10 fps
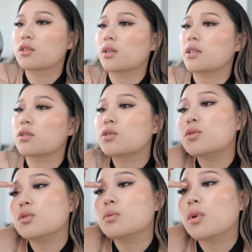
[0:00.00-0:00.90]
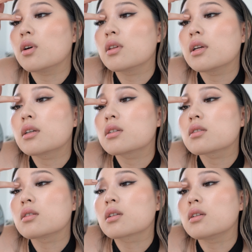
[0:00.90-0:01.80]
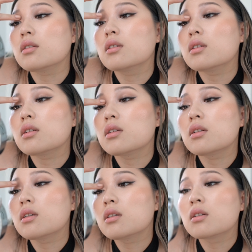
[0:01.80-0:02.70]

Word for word: So I did two small layers, looking good.